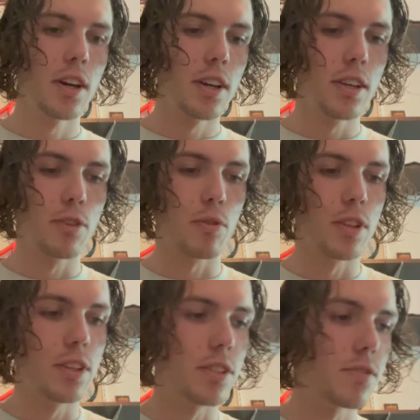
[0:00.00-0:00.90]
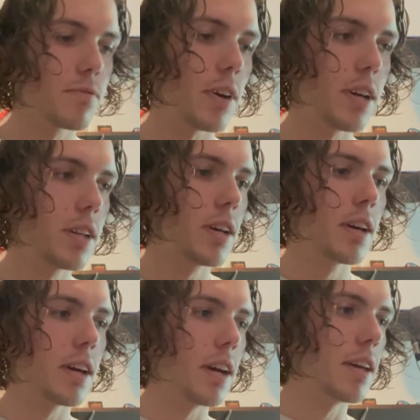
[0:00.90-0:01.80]
Either one is fine.
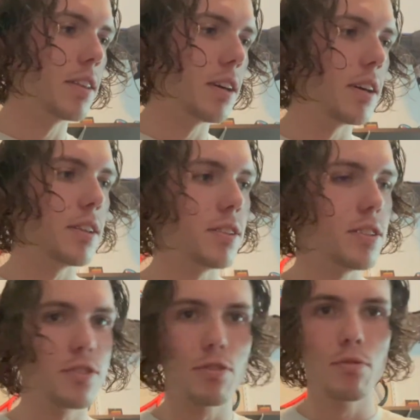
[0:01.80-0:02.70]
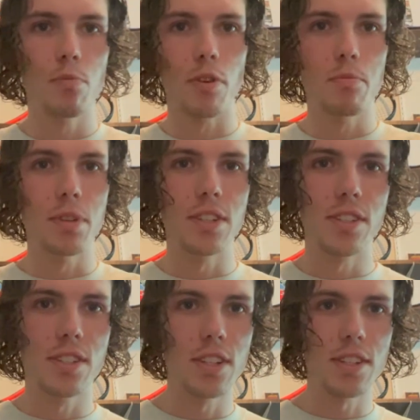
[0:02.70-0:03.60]
And then these two important
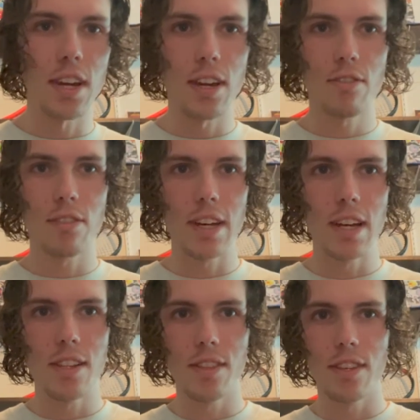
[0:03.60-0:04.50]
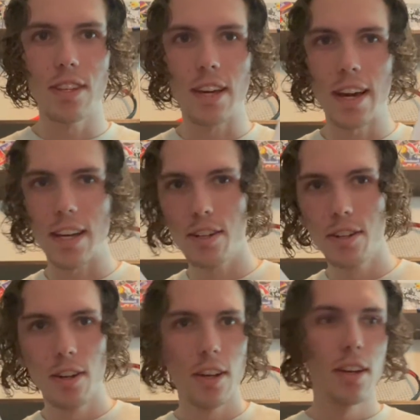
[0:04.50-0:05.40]
pieces, the tail and the head,
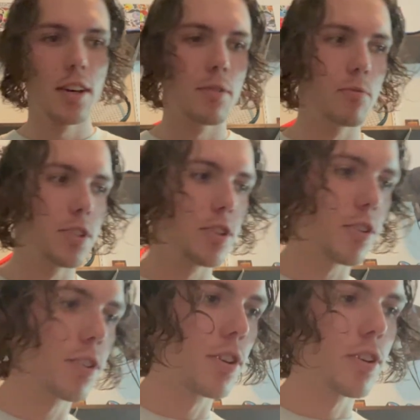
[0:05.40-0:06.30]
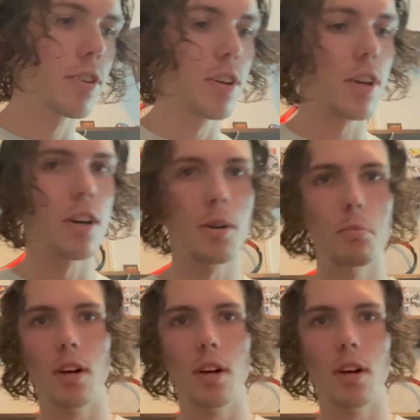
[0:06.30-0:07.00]
which are gonna come